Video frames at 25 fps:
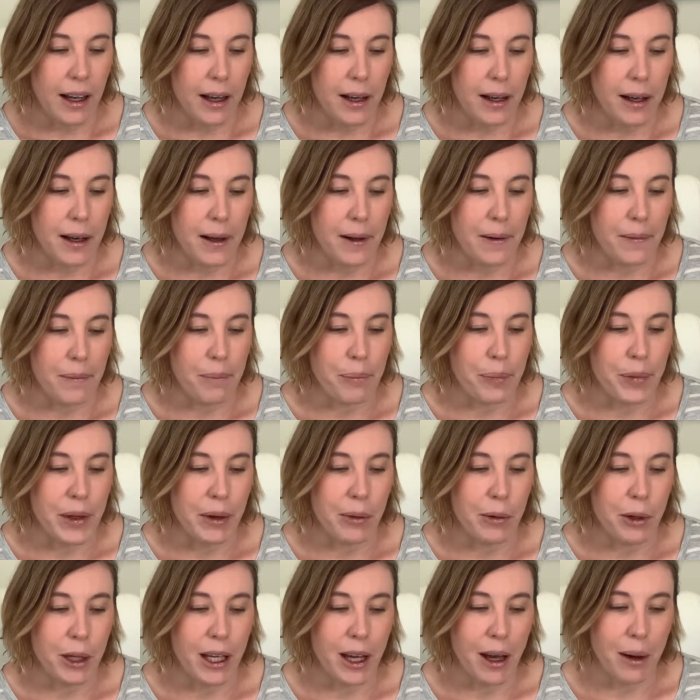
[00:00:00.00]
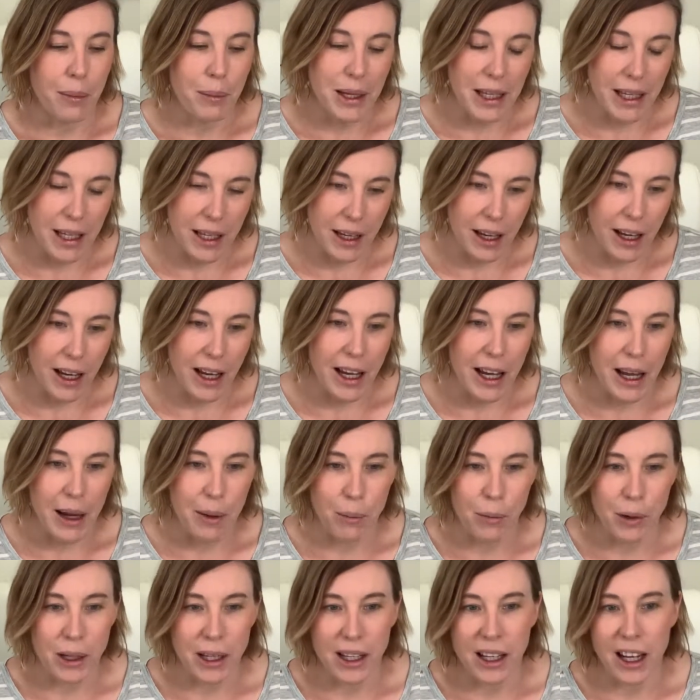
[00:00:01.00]
and we come here
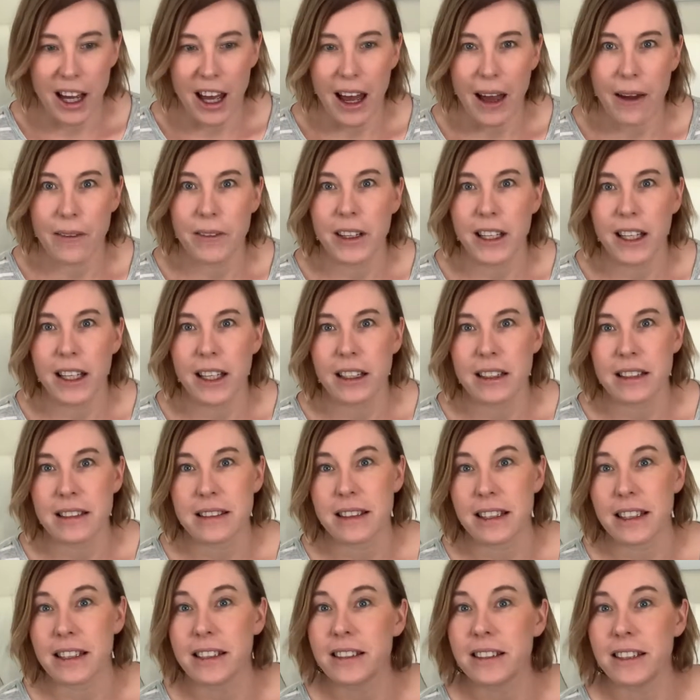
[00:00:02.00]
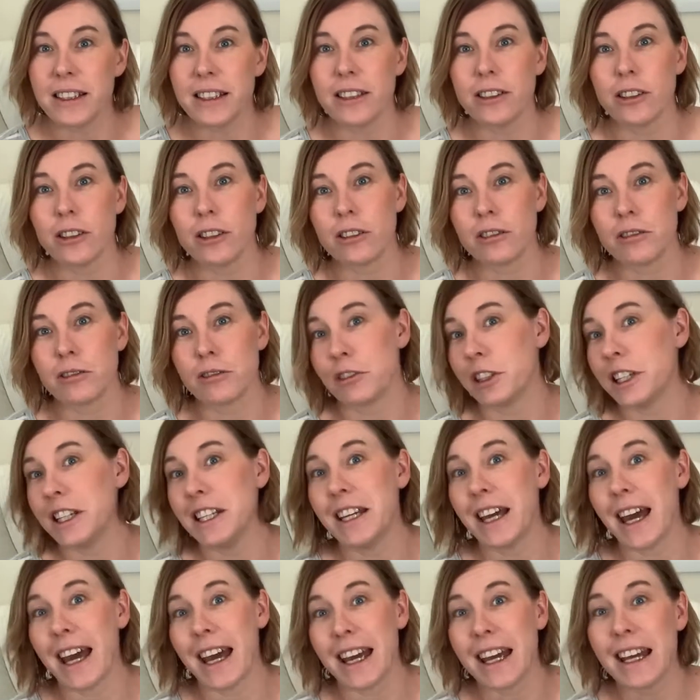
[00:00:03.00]
and we are having
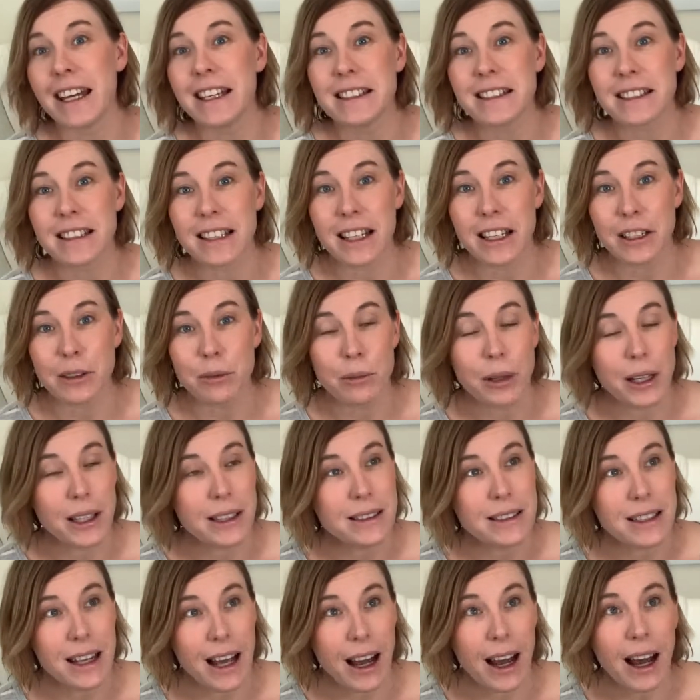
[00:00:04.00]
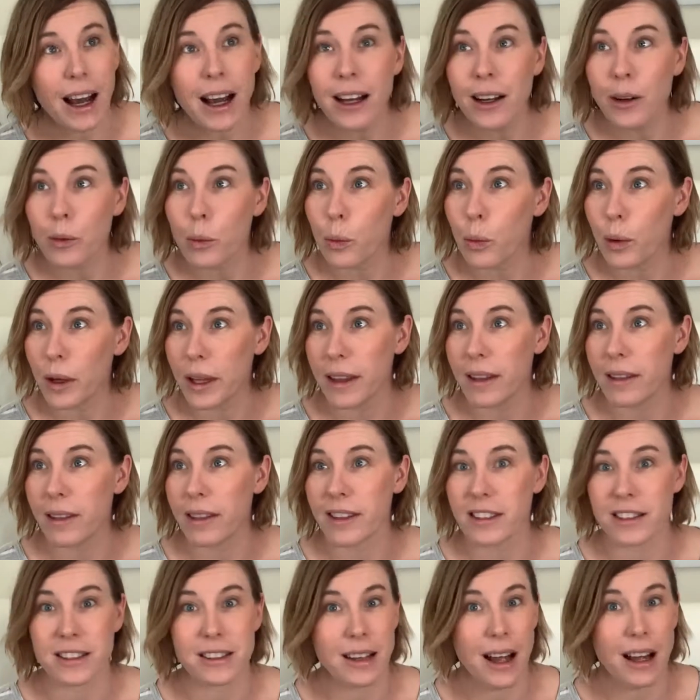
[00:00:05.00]
60-degree days in winter
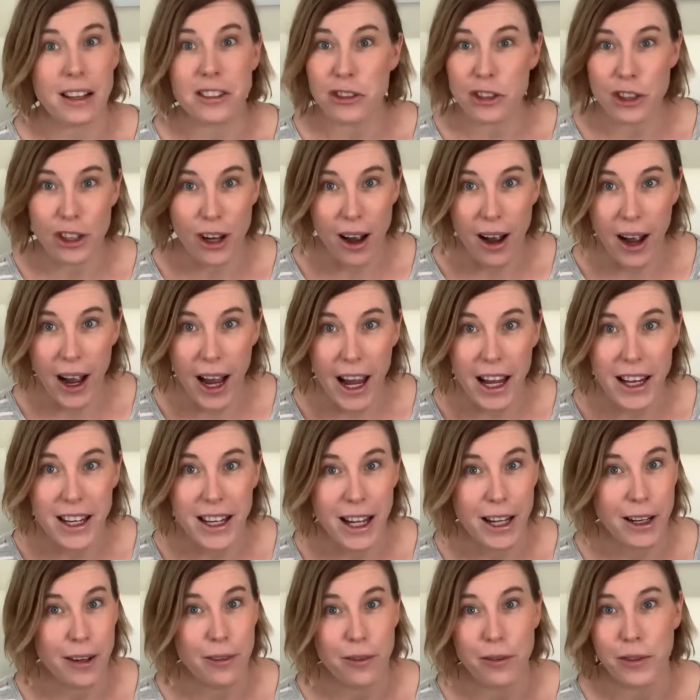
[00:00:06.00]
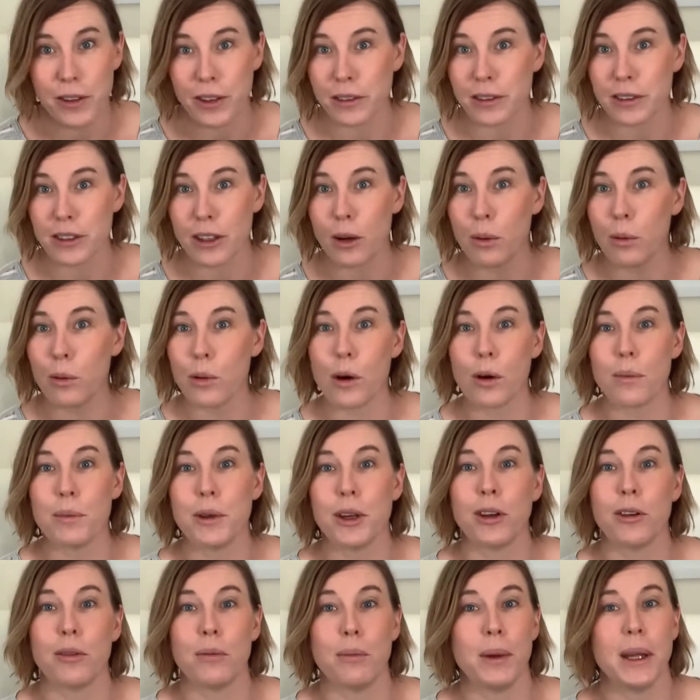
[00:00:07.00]
with sunshine, and it feels so warm
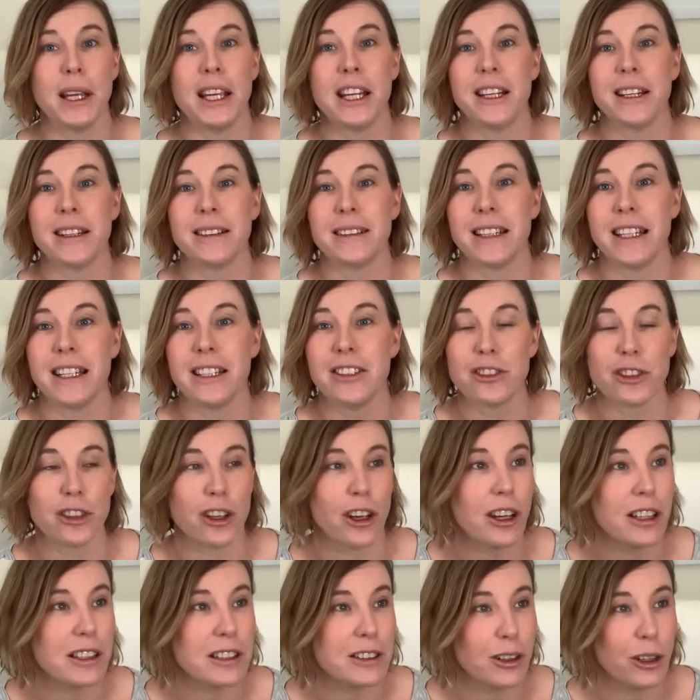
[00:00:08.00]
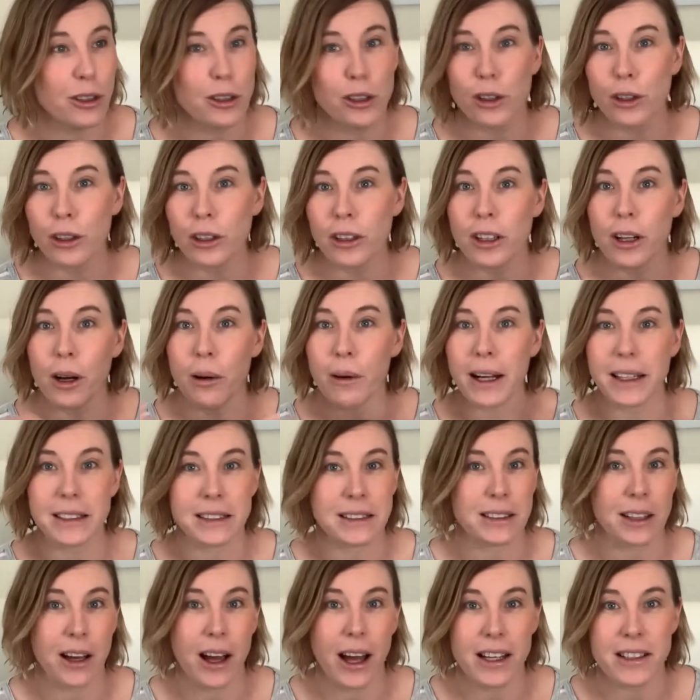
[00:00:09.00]
you could be in a t-shirt. So you could go
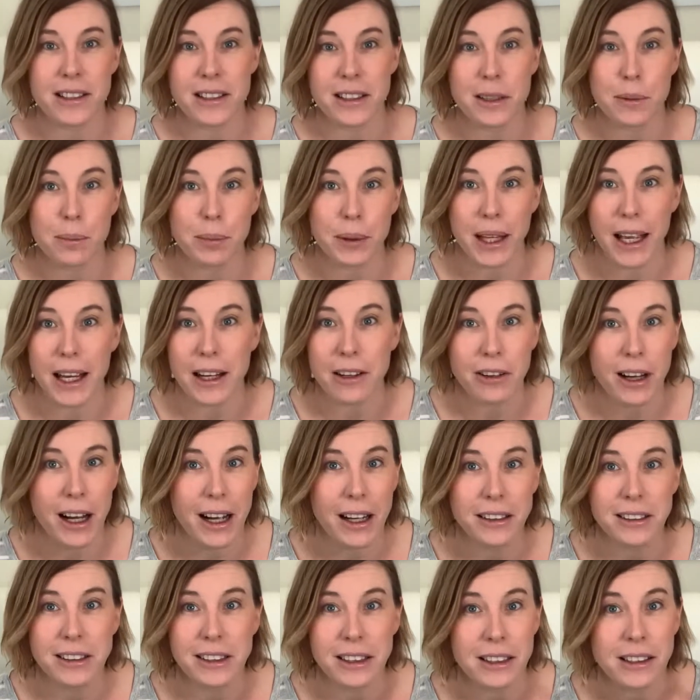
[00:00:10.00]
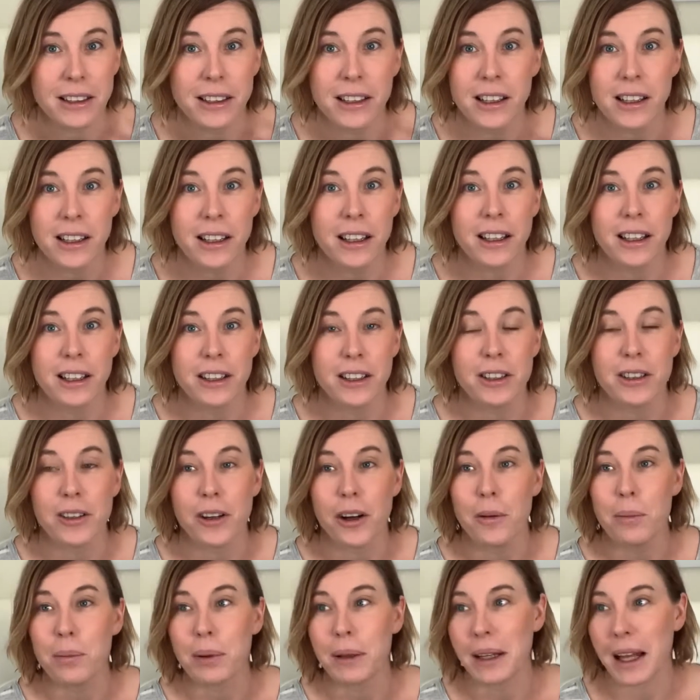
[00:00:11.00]
outside to the playground and
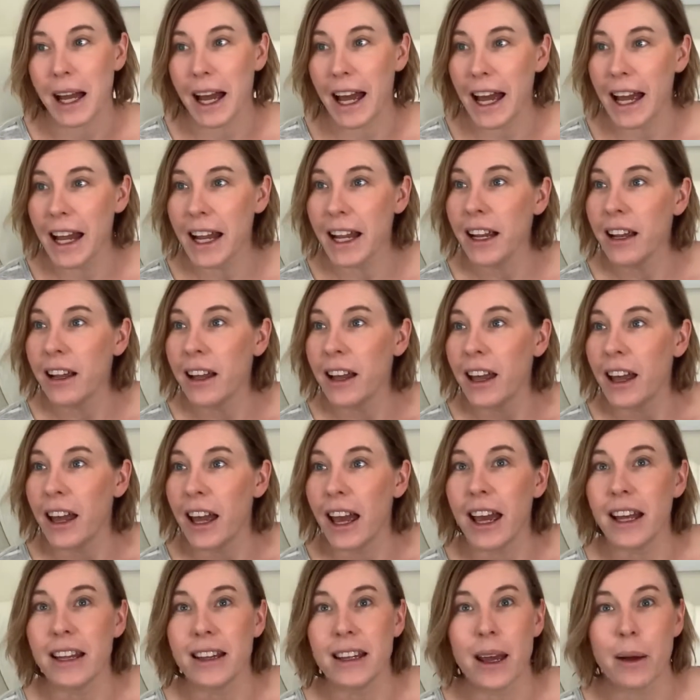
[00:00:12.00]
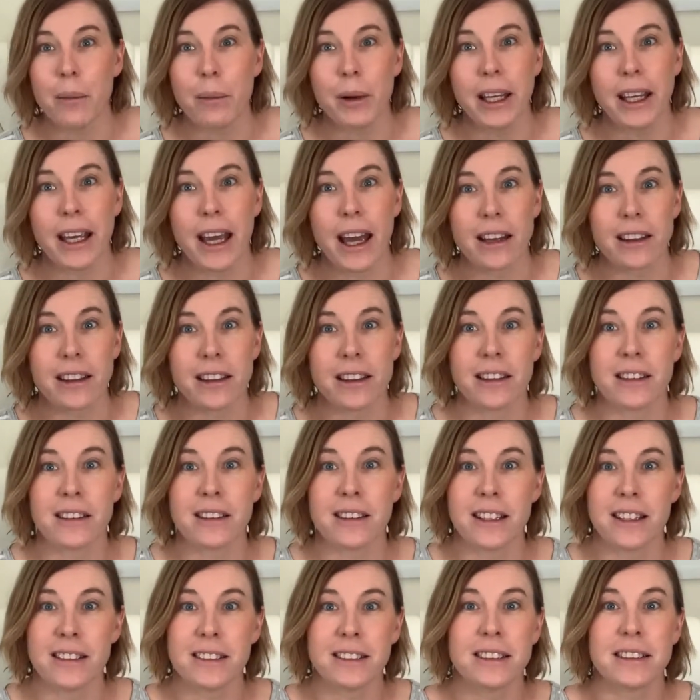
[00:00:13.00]
play. And then we get
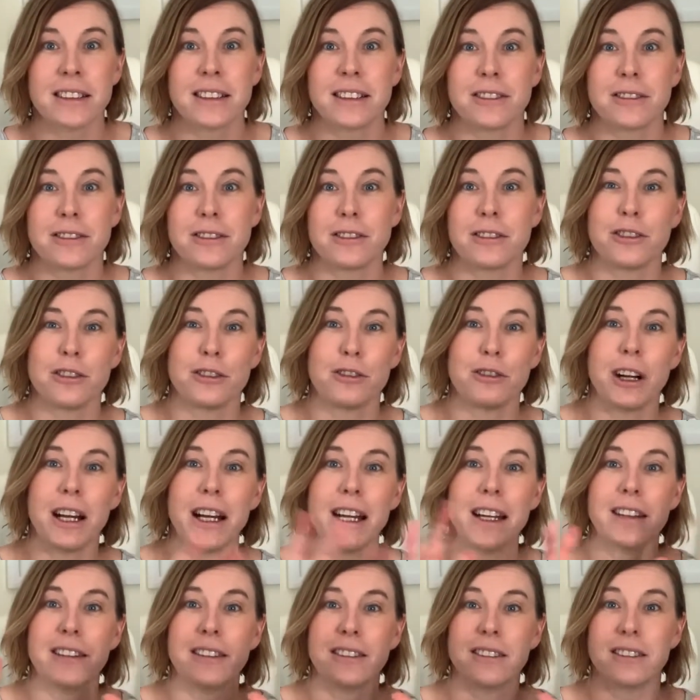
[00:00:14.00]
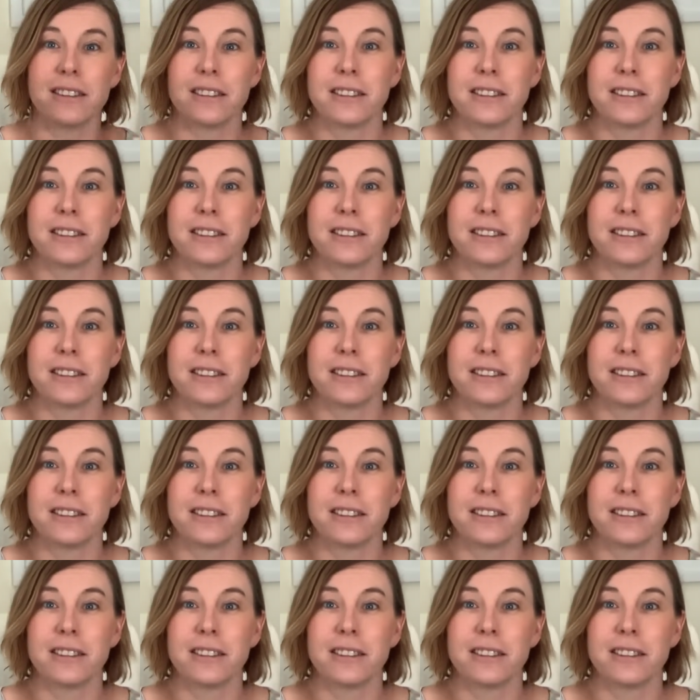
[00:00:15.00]
this great